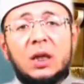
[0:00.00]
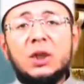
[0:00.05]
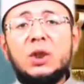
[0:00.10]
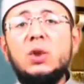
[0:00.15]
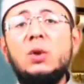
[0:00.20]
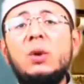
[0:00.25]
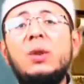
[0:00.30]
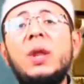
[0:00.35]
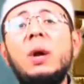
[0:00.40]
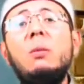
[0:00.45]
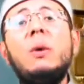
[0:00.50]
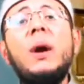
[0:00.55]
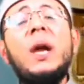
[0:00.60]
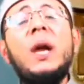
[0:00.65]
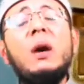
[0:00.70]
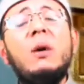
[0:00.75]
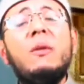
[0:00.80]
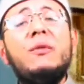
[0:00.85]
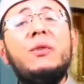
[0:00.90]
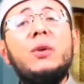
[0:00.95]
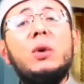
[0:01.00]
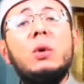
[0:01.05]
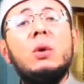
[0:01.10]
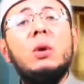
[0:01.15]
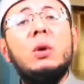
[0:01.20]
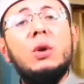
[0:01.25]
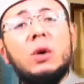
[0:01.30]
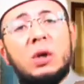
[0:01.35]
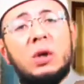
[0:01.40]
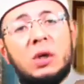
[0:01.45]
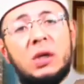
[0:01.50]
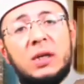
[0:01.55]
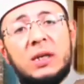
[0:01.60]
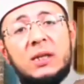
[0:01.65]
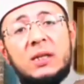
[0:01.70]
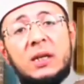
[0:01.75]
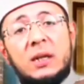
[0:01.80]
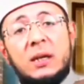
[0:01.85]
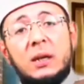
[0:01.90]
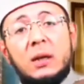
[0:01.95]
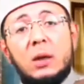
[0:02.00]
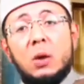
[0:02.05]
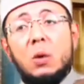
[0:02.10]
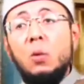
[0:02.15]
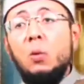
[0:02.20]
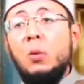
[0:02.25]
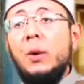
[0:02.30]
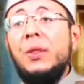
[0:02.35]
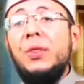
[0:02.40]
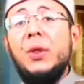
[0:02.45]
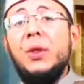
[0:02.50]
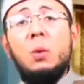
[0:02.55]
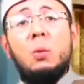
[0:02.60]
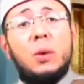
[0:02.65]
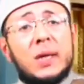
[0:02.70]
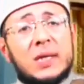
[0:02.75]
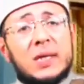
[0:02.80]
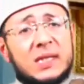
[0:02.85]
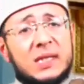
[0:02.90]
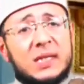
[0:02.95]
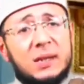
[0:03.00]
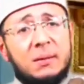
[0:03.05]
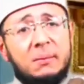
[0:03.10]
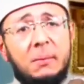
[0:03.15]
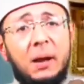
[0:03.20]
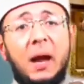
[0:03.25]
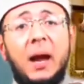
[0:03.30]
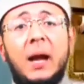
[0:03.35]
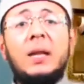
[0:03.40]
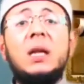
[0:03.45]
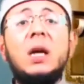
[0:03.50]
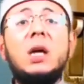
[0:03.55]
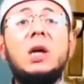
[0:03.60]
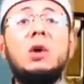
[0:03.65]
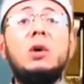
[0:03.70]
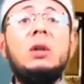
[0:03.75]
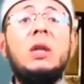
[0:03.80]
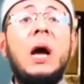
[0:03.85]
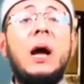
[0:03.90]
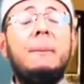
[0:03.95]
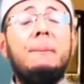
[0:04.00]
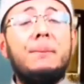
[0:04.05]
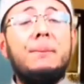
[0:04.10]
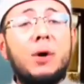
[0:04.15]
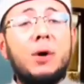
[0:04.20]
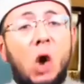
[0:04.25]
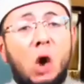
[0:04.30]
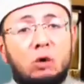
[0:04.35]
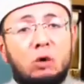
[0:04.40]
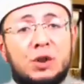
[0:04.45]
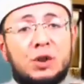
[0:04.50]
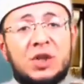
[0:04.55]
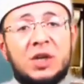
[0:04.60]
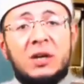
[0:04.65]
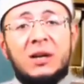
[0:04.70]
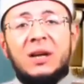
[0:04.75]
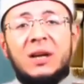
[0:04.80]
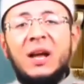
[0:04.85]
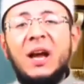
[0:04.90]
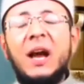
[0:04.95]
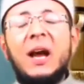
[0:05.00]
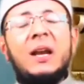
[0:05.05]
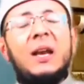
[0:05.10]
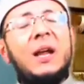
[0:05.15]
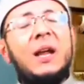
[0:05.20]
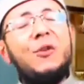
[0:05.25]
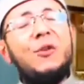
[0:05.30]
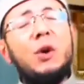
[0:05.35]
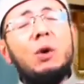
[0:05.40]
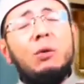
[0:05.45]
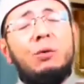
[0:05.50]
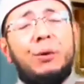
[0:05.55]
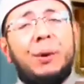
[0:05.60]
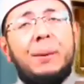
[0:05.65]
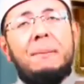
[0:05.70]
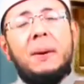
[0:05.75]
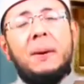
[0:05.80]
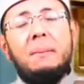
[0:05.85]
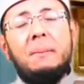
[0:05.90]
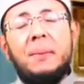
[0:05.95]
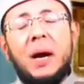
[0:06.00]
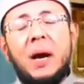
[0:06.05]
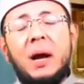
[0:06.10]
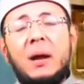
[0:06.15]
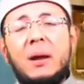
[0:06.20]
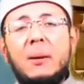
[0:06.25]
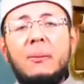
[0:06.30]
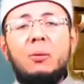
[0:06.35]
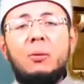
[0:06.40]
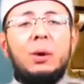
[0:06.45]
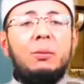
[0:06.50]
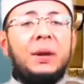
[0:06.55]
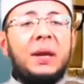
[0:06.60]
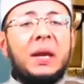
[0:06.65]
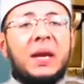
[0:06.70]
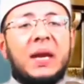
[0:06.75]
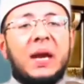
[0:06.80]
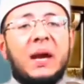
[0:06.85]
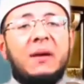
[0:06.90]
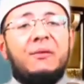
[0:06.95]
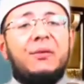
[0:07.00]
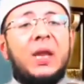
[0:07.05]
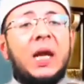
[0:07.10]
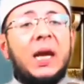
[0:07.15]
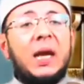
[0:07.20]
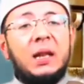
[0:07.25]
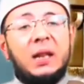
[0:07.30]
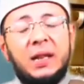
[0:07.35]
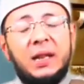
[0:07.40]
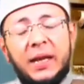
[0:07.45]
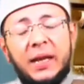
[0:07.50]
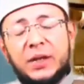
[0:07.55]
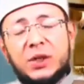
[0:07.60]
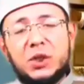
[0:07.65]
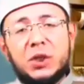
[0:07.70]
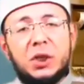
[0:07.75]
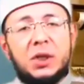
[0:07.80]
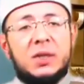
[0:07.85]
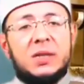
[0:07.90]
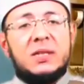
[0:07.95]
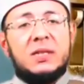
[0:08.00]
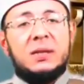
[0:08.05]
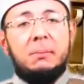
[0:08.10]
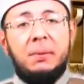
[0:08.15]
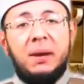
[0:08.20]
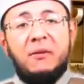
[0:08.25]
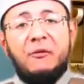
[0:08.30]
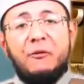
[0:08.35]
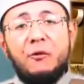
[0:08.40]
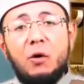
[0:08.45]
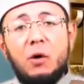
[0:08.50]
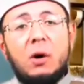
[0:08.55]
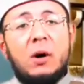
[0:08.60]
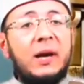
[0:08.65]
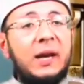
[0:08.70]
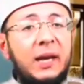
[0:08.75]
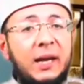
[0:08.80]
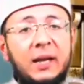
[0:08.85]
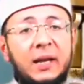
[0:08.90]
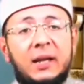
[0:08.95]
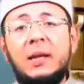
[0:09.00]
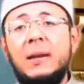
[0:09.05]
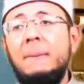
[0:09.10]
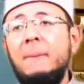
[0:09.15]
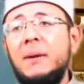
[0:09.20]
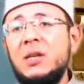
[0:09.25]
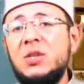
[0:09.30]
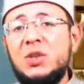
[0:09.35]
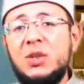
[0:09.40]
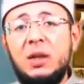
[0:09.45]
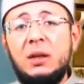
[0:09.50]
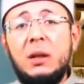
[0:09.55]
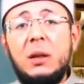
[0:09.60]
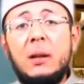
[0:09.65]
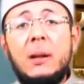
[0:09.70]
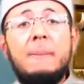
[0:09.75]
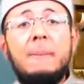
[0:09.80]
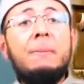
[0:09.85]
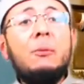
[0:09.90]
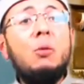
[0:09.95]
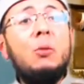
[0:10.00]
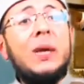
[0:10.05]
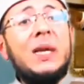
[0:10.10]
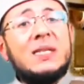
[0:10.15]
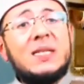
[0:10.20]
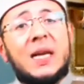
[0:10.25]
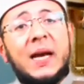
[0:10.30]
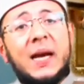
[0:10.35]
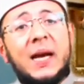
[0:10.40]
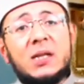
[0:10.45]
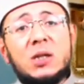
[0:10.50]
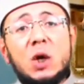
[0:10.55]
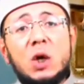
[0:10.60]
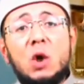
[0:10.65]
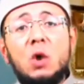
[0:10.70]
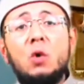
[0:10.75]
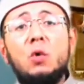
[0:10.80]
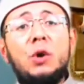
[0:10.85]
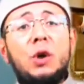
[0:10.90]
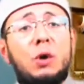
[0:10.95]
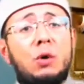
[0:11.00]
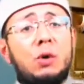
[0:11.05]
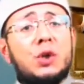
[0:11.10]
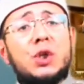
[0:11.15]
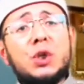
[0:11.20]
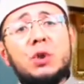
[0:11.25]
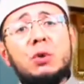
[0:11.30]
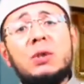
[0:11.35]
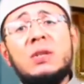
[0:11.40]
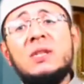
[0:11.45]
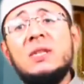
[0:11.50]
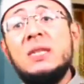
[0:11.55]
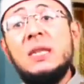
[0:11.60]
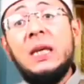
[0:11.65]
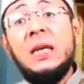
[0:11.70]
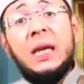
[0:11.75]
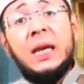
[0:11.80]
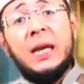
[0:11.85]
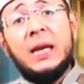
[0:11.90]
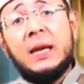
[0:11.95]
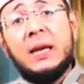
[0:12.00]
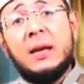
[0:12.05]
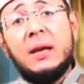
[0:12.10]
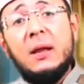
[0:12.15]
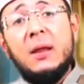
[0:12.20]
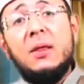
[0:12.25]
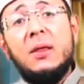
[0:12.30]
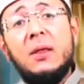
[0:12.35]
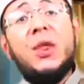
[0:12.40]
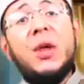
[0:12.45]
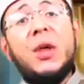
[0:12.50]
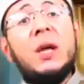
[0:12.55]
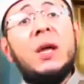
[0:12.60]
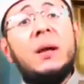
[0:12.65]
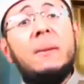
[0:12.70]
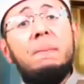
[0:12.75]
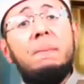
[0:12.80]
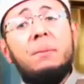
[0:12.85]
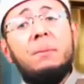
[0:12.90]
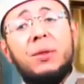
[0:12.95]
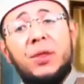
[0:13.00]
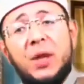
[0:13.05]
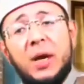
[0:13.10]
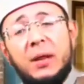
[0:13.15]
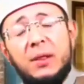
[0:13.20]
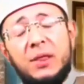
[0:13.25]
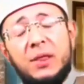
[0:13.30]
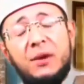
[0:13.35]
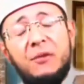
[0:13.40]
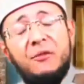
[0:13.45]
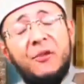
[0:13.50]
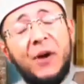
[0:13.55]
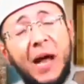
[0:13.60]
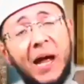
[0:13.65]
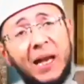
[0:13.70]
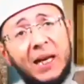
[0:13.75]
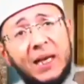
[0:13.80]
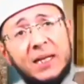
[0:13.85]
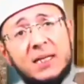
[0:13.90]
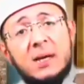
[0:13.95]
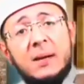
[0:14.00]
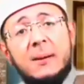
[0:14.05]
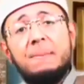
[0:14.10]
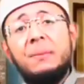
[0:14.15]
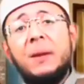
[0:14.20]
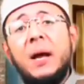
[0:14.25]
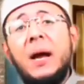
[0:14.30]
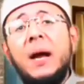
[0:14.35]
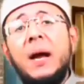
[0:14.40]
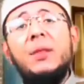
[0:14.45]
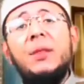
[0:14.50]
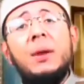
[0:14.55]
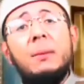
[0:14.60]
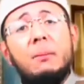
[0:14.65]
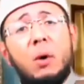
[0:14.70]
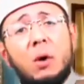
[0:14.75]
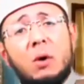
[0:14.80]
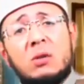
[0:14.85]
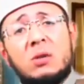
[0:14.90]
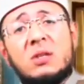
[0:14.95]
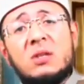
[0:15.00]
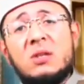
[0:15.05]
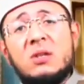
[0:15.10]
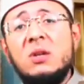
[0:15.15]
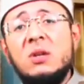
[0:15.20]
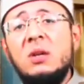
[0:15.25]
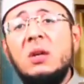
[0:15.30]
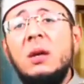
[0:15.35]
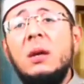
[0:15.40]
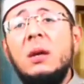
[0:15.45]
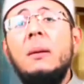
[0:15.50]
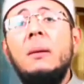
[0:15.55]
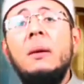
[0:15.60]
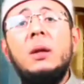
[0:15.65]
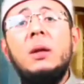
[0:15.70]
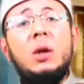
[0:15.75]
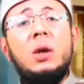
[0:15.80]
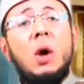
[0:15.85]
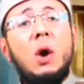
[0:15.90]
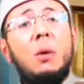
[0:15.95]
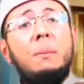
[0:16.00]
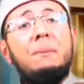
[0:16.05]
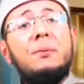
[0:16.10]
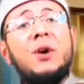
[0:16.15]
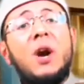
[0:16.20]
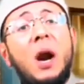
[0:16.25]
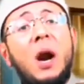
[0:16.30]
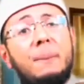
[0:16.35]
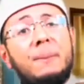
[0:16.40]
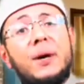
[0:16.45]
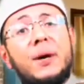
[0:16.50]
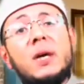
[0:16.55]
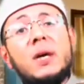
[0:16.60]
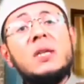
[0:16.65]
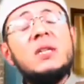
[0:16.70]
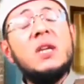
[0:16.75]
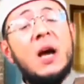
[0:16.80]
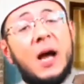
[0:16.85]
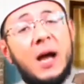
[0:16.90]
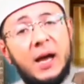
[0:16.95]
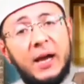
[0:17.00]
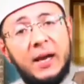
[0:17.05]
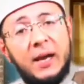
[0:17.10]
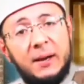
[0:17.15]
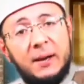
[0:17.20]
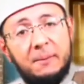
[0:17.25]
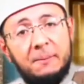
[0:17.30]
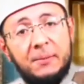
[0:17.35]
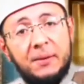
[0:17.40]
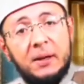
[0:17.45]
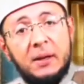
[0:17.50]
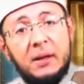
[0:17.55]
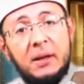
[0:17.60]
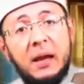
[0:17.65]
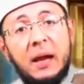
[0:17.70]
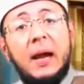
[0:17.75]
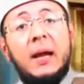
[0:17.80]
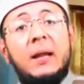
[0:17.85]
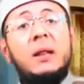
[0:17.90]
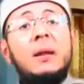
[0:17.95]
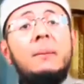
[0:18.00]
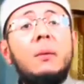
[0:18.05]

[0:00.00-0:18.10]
to the way of your Lord with the wisdom and the good approach and if you remember when we gave the lectures before in the masjid we said you should seek the the, the valid and the most you know proper time and the